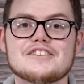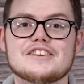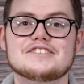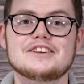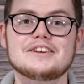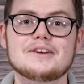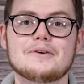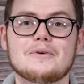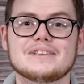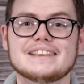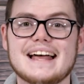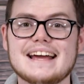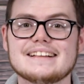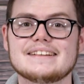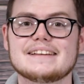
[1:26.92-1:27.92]
Your antenna will
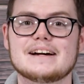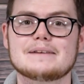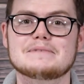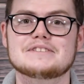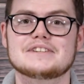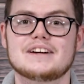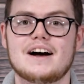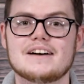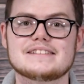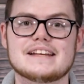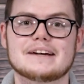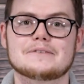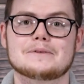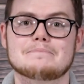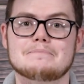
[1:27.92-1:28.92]
likely come into
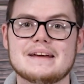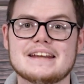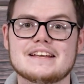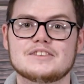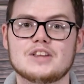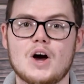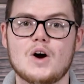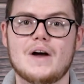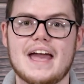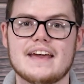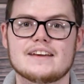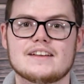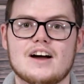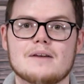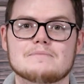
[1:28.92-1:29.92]
contact with many
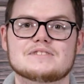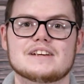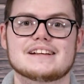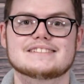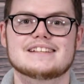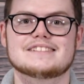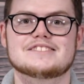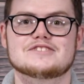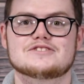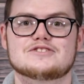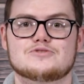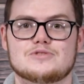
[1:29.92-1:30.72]
low-hanging objects such as